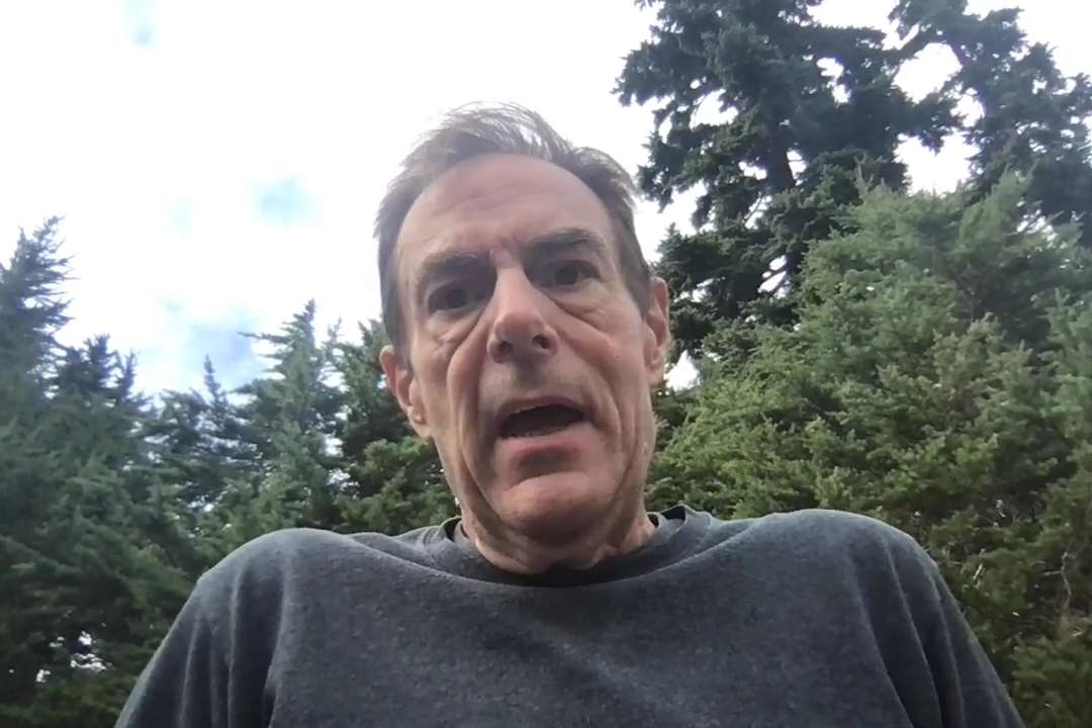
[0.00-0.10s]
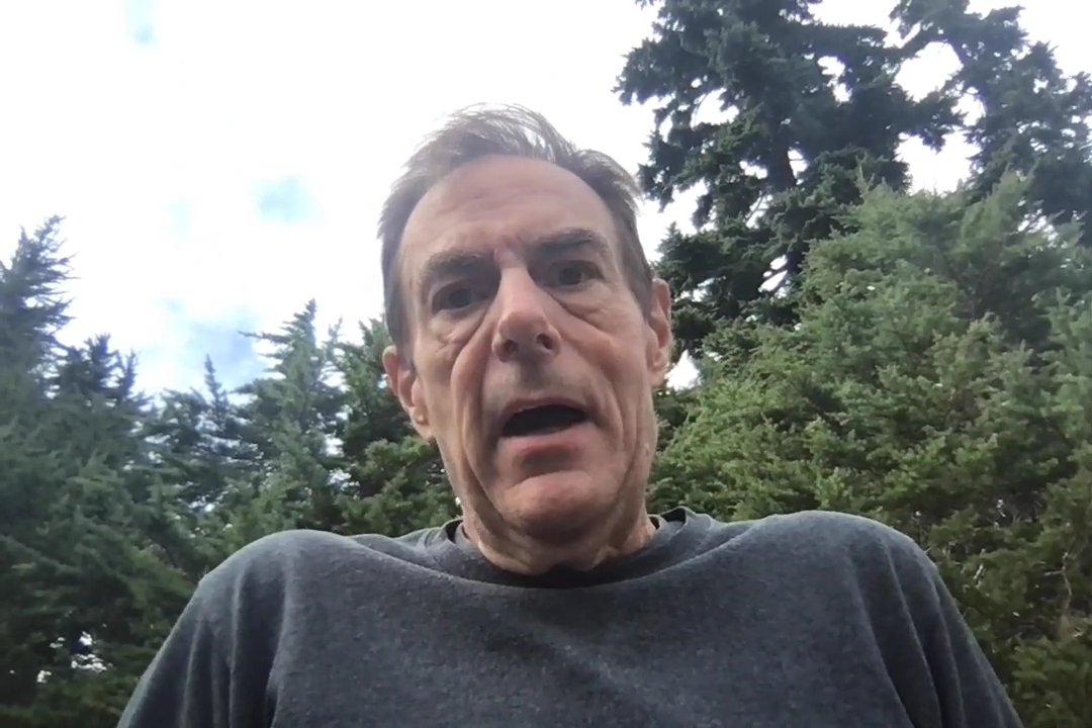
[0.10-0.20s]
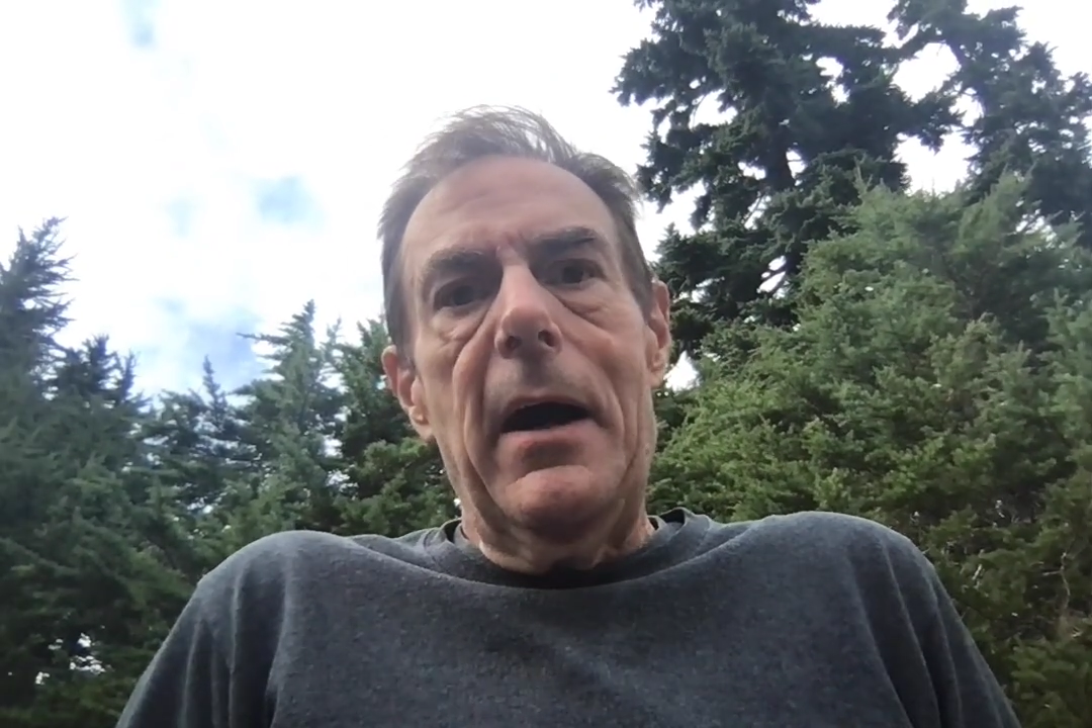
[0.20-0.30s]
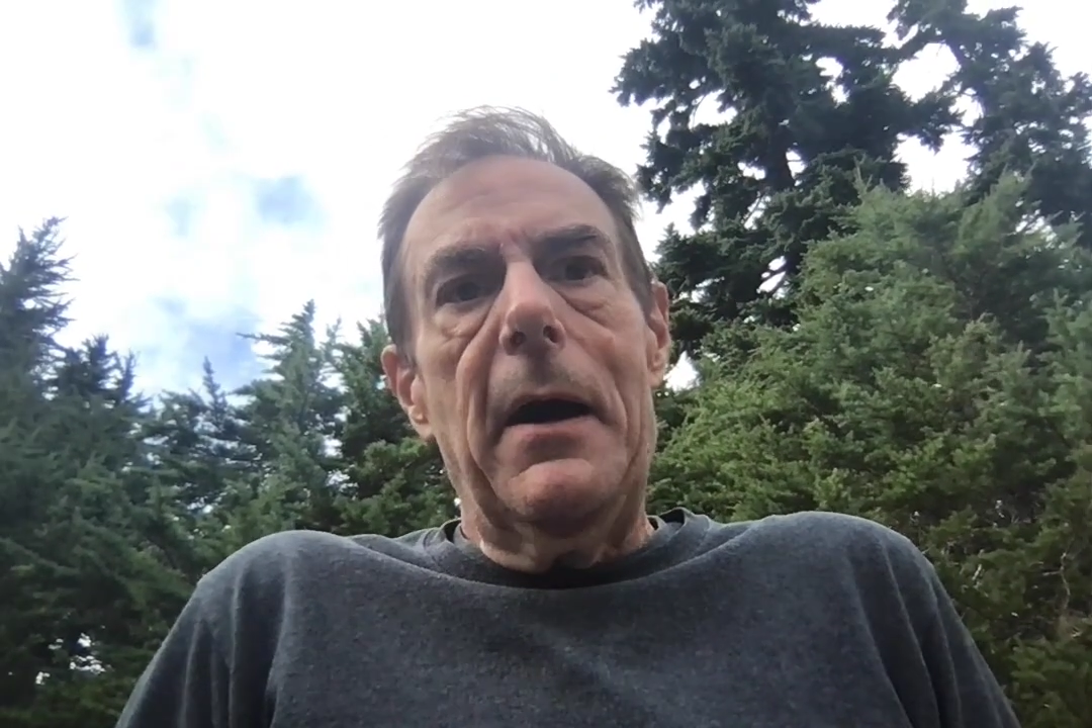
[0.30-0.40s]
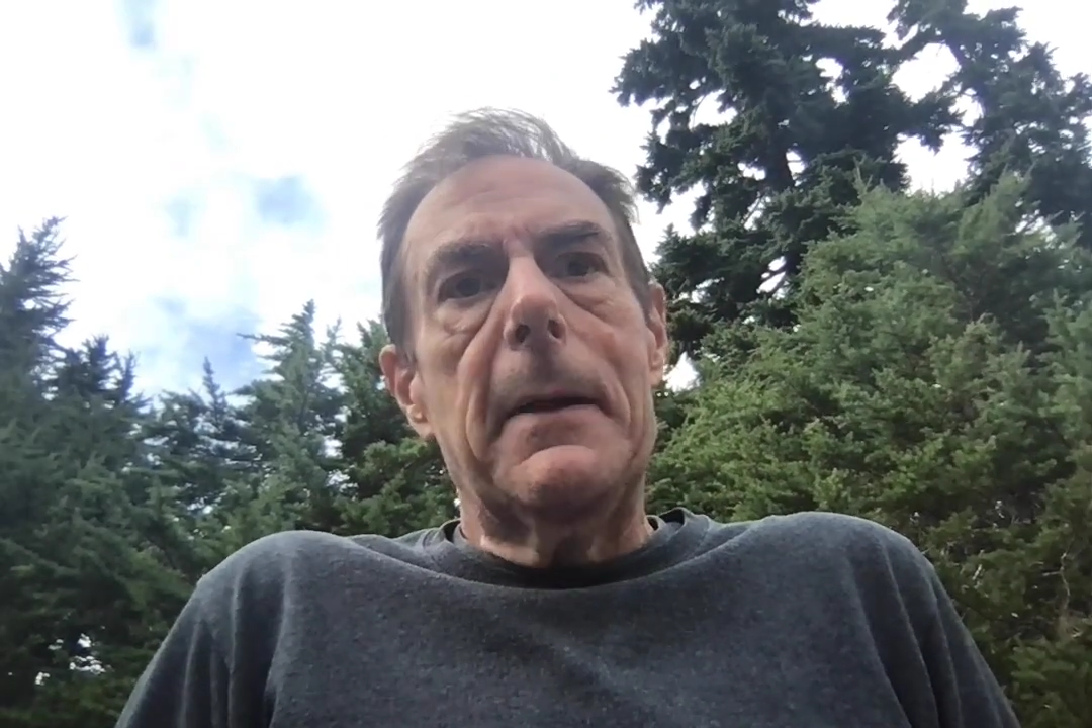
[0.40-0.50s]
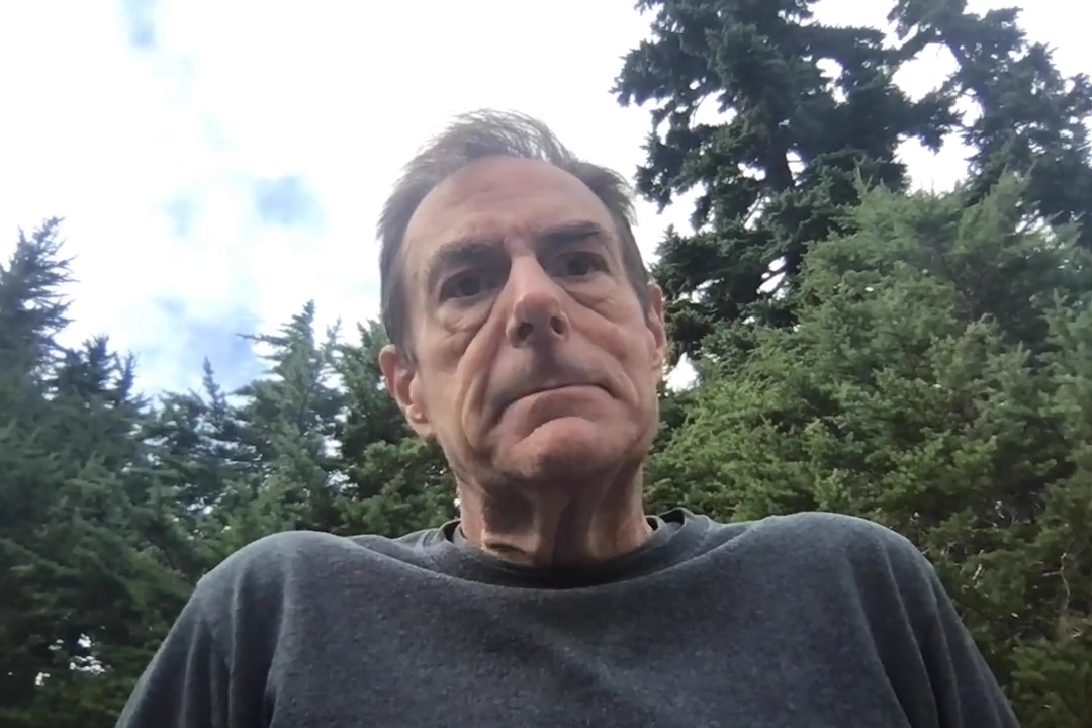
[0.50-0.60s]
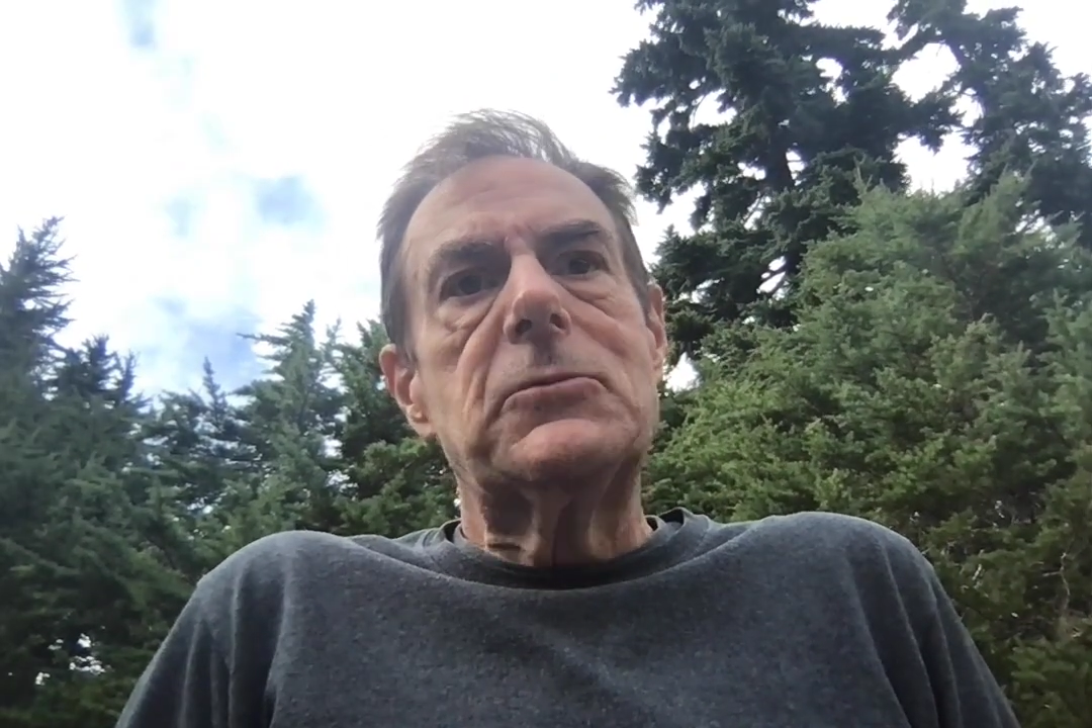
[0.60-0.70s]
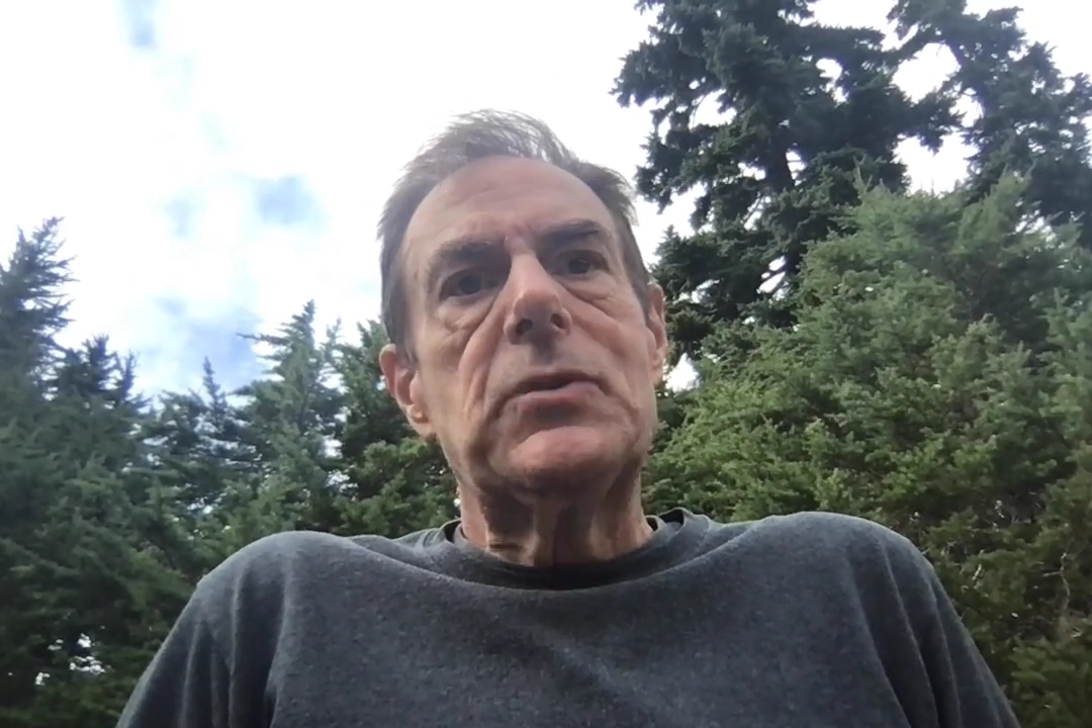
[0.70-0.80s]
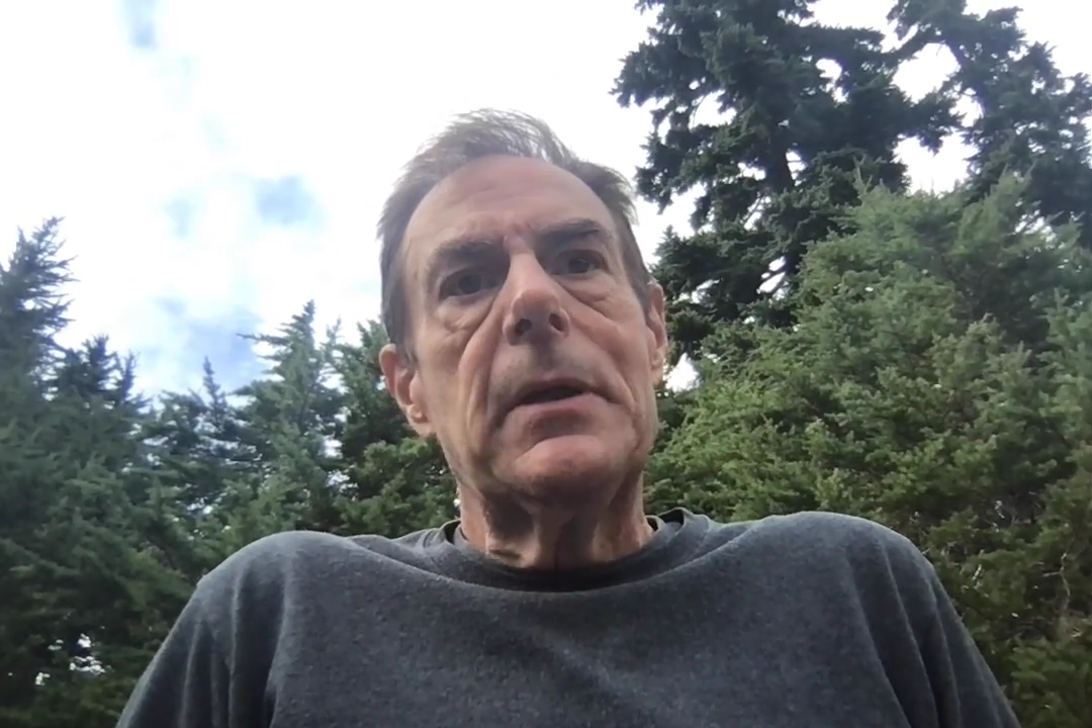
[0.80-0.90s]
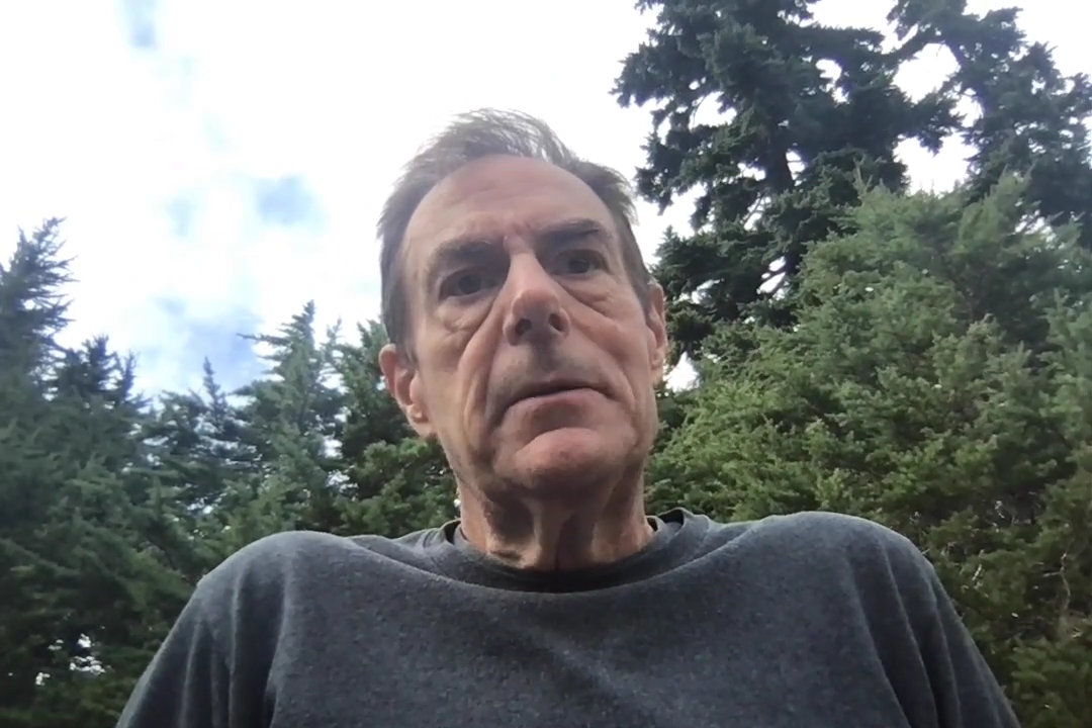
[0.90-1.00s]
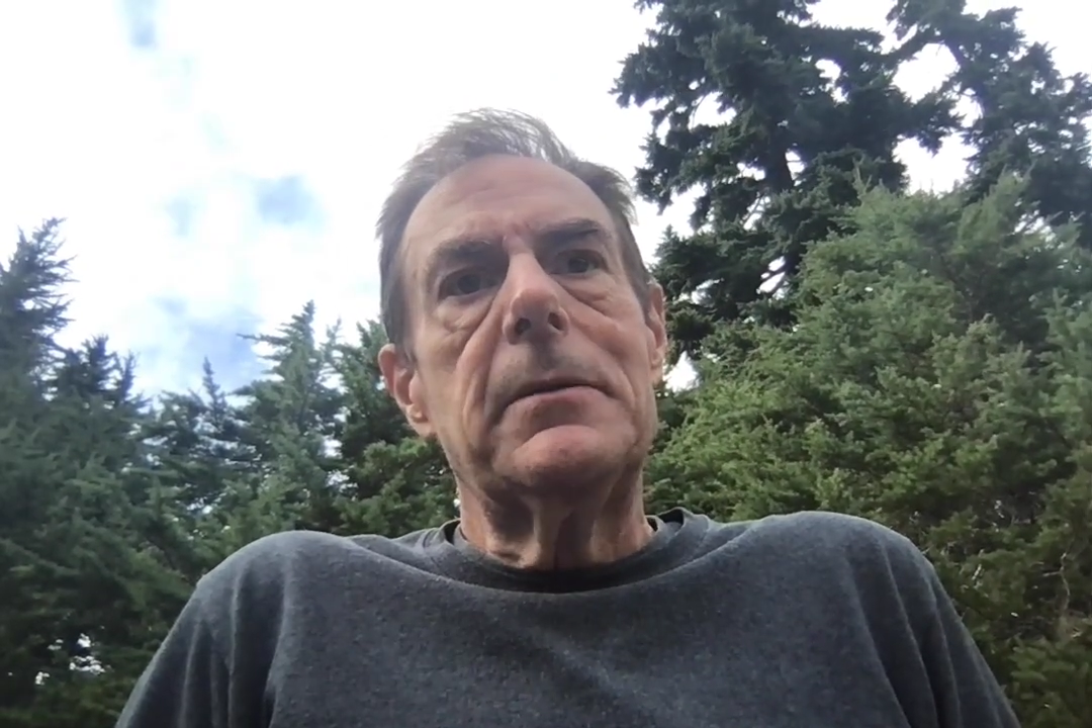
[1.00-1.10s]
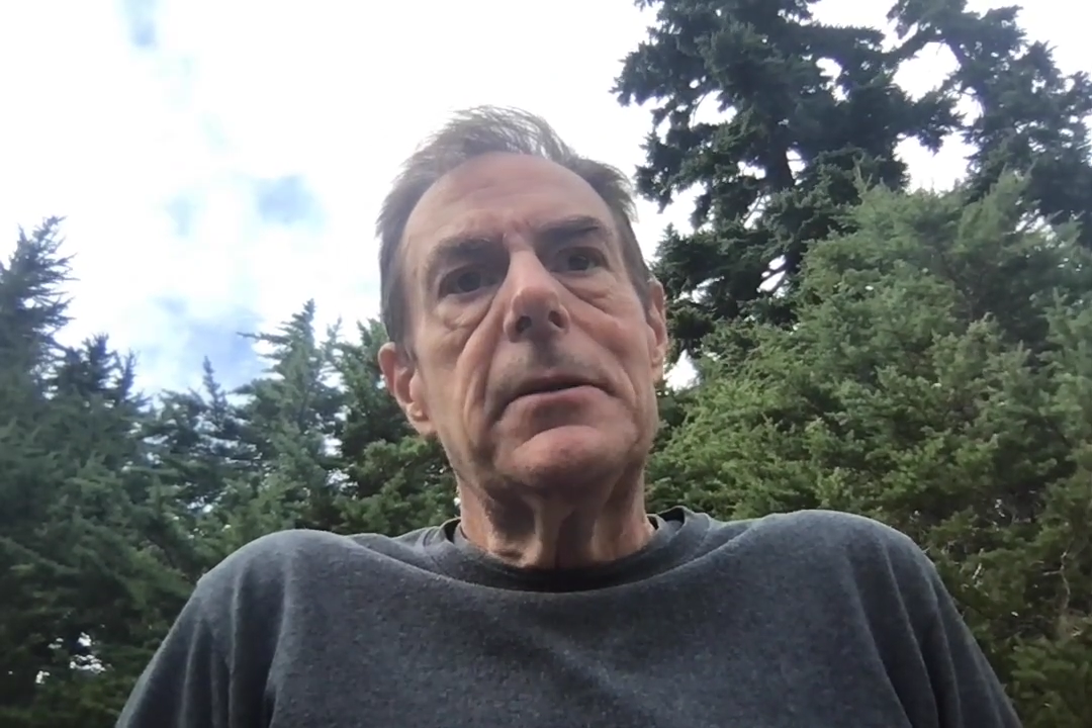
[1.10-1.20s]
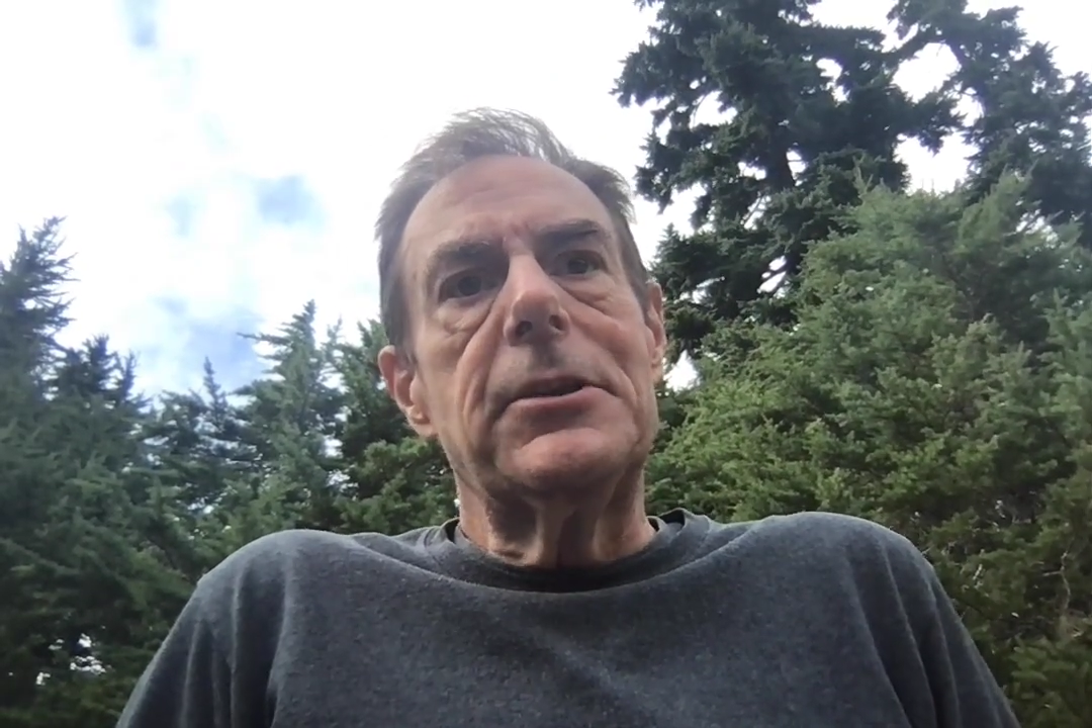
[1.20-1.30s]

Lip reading: to